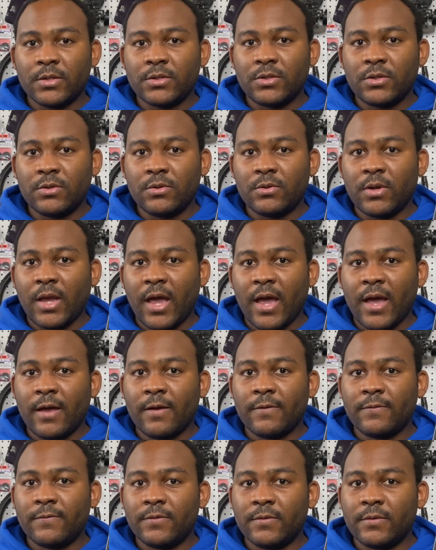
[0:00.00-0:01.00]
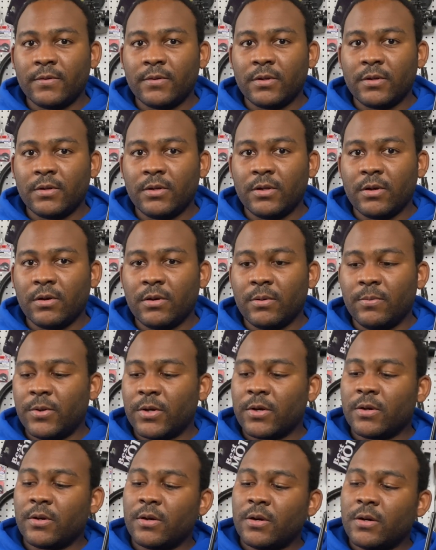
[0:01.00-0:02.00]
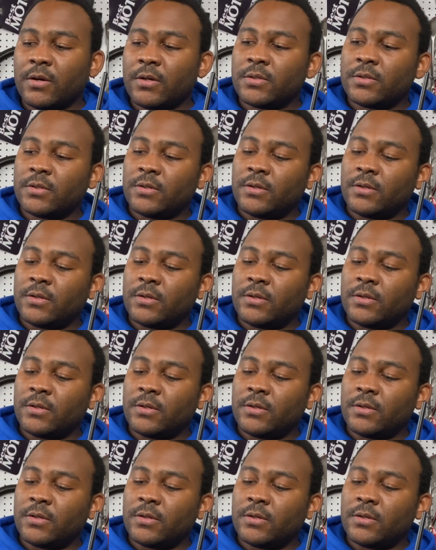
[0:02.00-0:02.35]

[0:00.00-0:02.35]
to have, a bigger car